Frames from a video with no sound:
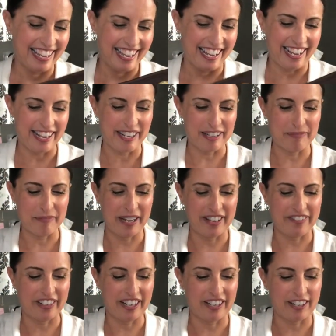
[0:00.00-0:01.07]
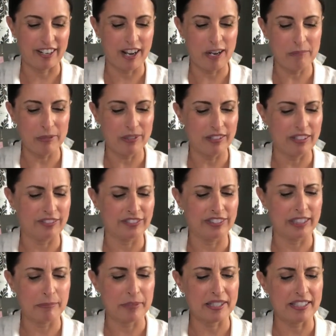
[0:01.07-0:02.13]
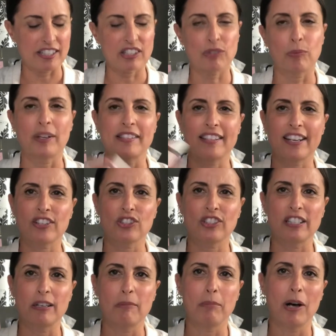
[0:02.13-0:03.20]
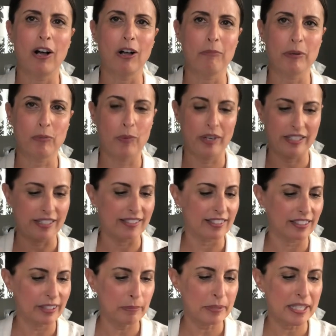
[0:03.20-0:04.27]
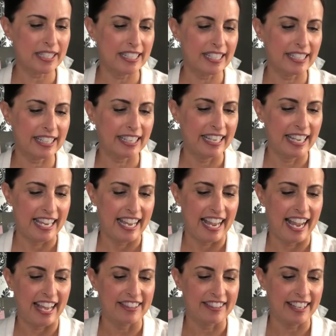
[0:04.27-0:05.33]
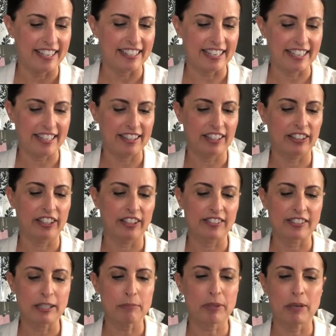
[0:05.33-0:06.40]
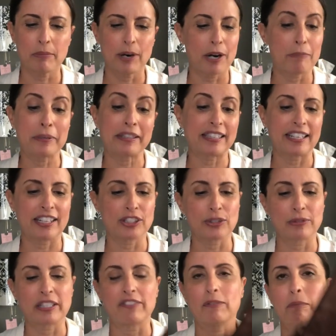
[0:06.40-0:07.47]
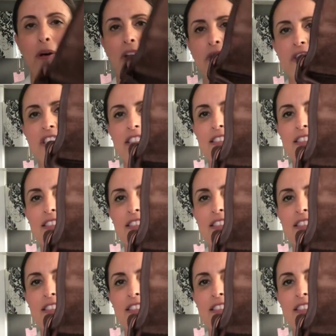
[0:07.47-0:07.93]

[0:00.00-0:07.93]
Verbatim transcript: Um, I've got a couple of lipsticks. One's actually a balm and one is a lipstick. And then in the little zip compartment that I don't even bother to